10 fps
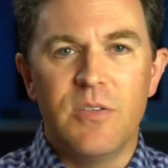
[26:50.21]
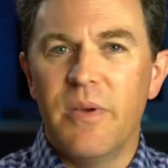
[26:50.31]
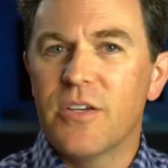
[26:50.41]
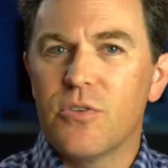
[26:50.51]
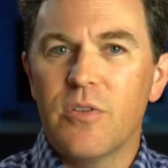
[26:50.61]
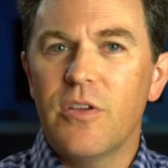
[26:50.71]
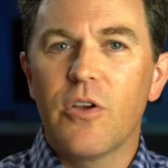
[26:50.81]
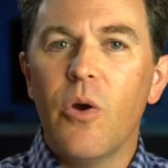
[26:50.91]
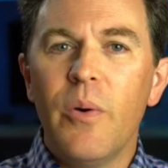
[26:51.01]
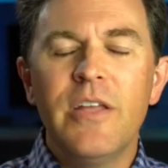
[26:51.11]
to make sure that
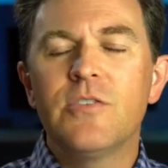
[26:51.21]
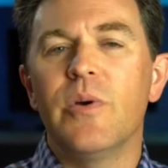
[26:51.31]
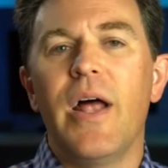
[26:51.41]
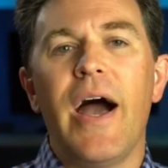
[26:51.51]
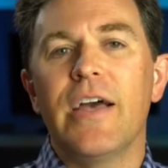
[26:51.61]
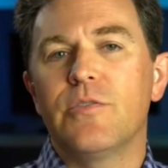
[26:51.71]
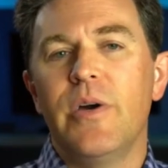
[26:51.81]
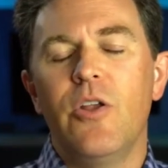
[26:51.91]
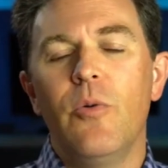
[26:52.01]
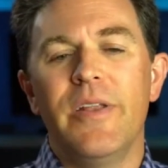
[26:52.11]
you're going into it eyes
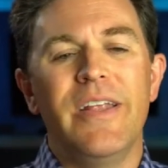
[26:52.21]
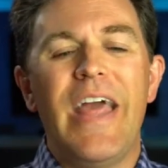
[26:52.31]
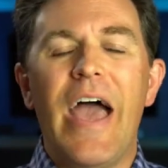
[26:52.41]
wide open and